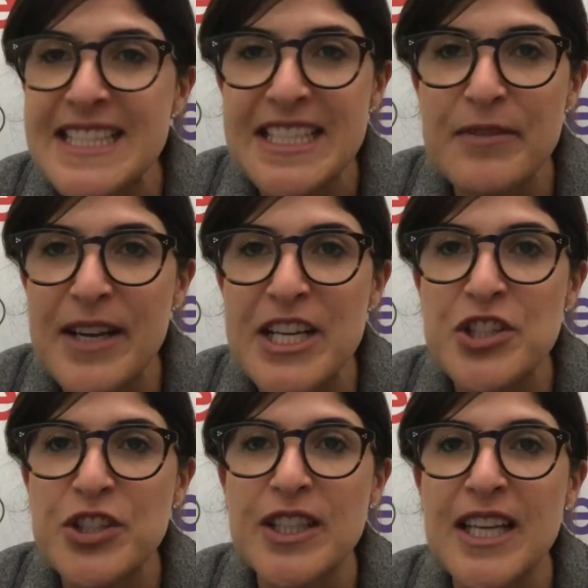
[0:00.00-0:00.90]
this
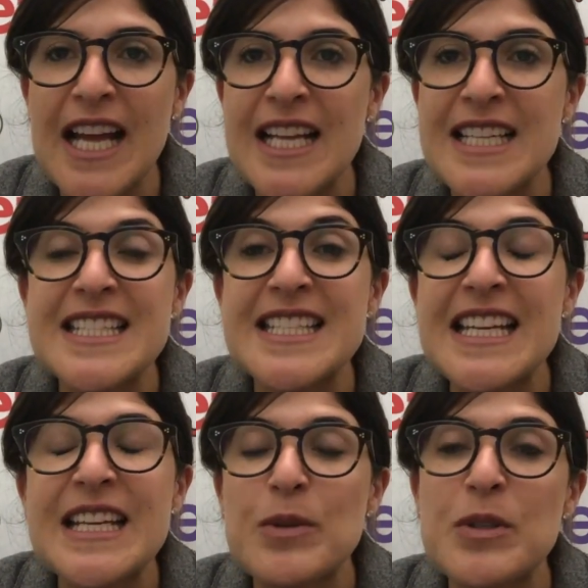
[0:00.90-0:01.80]
innovation and
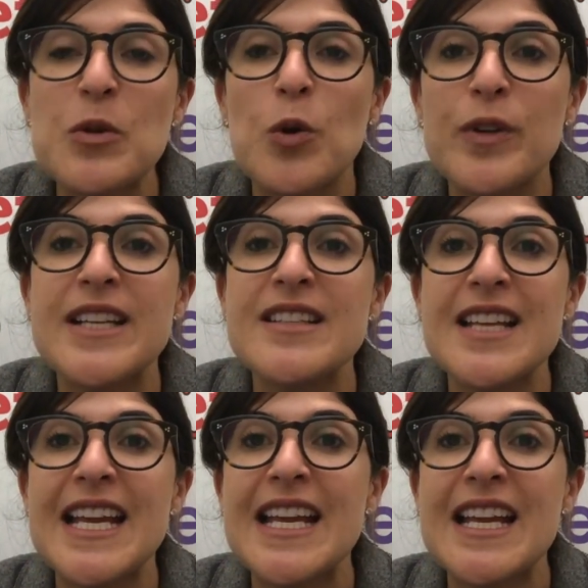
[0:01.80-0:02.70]
dealing with all
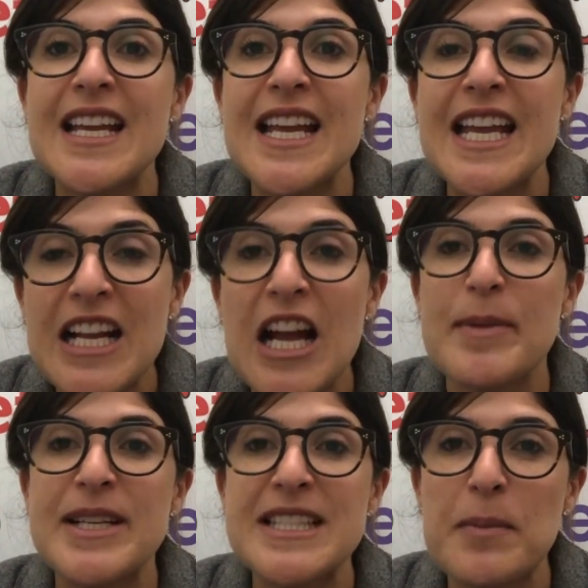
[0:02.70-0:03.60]
these
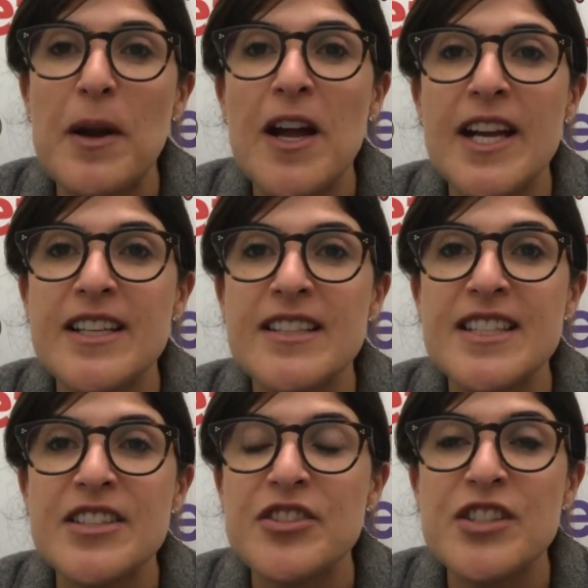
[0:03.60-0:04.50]
incoming suppliers
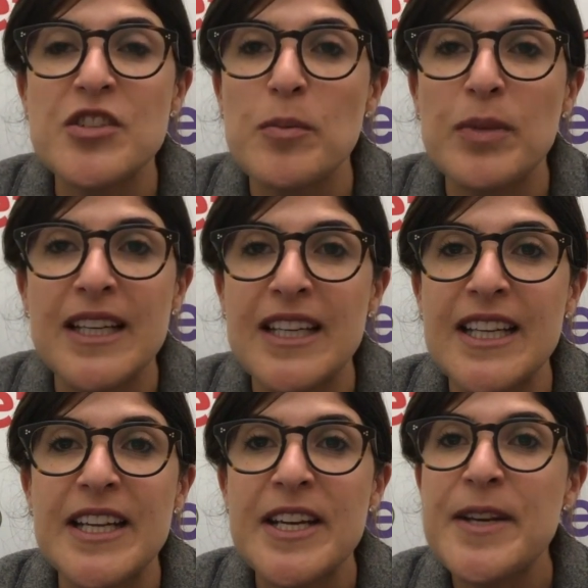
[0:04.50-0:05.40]
is just
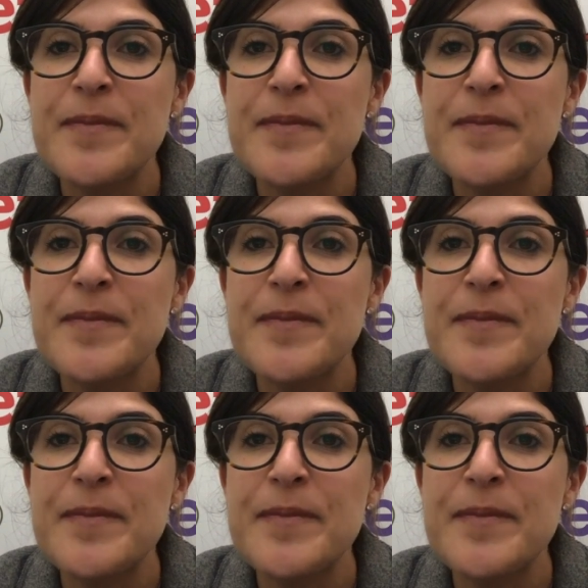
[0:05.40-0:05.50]
completely